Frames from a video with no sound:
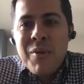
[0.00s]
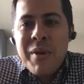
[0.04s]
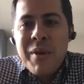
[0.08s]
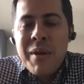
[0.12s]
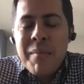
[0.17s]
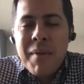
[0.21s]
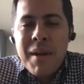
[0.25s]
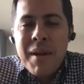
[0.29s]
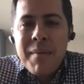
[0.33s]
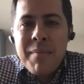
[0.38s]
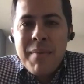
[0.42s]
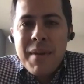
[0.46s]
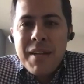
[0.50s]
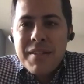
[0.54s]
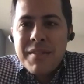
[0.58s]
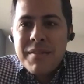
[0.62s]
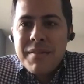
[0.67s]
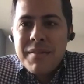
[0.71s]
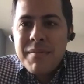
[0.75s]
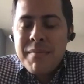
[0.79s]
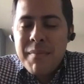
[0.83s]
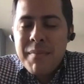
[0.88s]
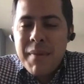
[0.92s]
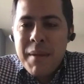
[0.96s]
my
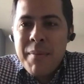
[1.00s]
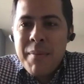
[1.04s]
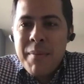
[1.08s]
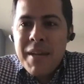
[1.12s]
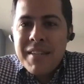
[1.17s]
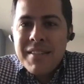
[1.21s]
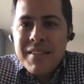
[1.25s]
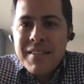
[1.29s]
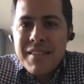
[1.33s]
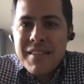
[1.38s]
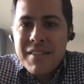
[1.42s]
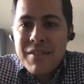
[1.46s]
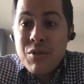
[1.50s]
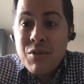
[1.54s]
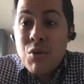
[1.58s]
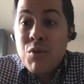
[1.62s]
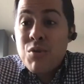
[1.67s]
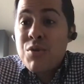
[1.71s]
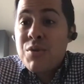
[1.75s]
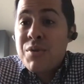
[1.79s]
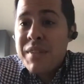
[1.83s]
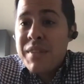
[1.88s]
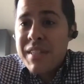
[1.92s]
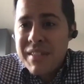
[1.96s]
best to
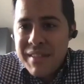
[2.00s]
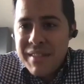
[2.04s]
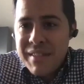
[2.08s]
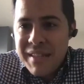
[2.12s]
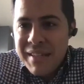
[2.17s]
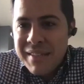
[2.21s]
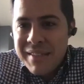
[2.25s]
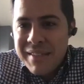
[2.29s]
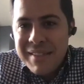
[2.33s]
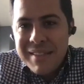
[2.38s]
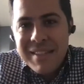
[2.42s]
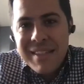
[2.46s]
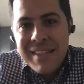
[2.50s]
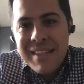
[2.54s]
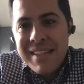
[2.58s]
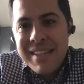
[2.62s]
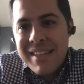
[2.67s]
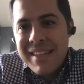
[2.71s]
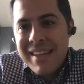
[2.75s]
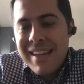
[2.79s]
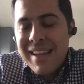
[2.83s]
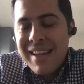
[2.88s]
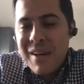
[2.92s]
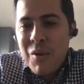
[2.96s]
social distance
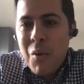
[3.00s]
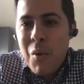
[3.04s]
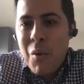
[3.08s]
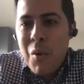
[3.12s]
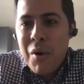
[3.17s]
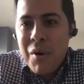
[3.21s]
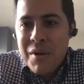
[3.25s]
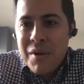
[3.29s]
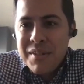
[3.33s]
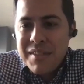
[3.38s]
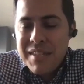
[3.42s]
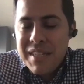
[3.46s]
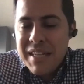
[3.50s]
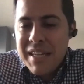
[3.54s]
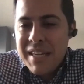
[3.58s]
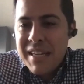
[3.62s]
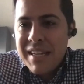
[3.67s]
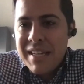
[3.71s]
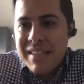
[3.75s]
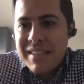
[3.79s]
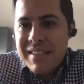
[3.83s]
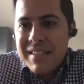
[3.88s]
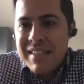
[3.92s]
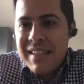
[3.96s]
and quarantine
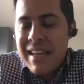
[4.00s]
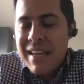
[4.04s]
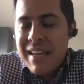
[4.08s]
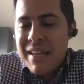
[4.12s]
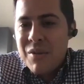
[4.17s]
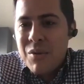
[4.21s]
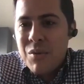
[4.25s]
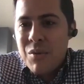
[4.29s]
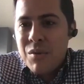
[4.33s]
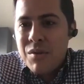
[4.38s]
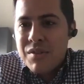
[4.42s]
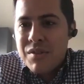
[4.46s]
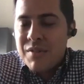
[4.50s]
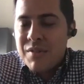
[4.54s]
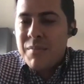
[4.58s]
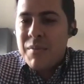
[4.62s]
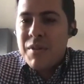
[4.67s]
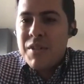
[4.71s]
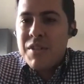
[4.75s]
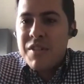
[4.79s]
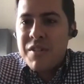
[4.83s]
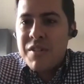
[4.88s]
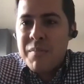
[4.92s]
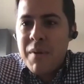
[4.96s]
and stay indoors as
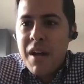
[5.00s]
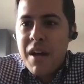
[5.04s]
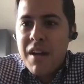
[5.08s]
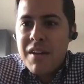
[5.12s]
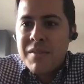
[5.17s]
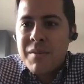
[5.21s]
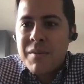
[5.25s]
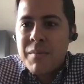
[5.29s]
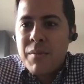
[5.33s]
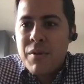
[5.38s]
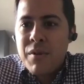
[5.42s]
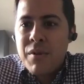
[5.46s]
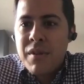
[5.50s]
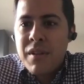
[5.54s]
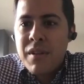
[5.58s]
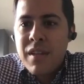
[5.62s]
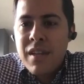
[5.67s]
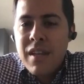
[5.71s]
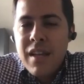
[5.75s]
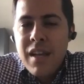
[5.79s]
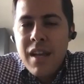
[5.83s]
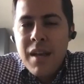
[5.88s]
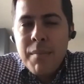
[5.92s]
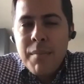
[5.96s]
much as possible. But